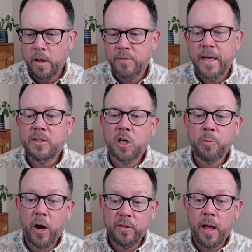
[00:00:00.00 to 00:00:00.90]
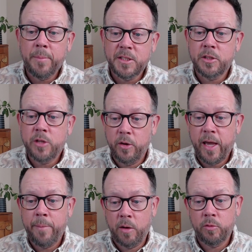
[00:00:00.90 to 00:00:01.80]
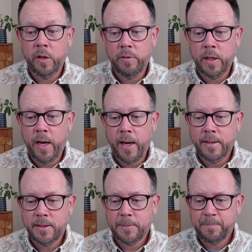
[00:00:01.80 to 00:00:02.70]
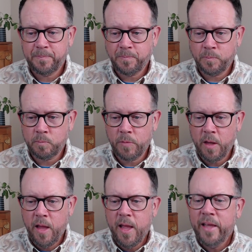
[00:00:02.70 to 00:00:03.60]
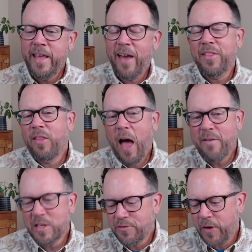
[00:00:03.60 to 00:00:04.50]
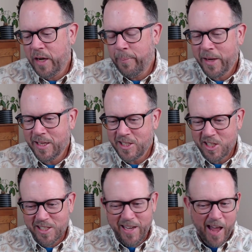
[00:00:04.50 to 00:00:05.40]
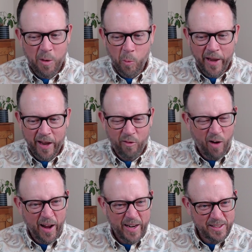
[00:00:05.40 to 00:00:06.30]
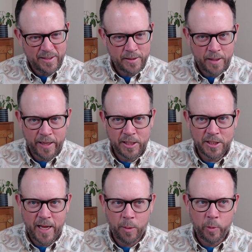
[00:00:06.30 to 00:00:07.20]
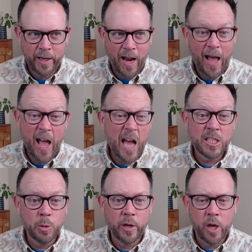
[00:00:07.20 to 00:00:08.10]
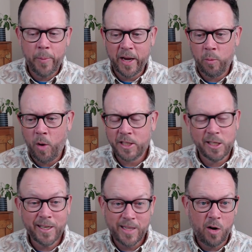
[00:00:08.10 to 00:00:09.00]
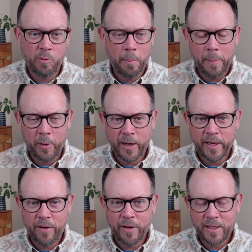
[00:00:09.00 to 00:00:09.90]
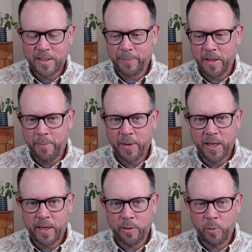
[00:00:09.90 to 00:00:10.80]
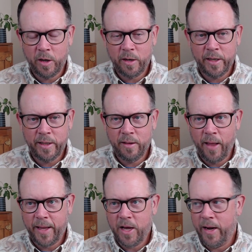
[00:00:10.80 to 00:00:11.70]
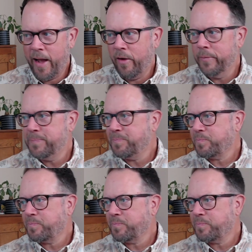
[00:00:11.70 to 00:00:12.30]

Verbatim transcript: That dark brown Lamy Studio came out really, really nice. Yeah, the live is fun because you just kind of wing it, right? Like you just kind of wing it. I actually want to go back and watch it because I don't remember any of it except in the beginning where it like cut out.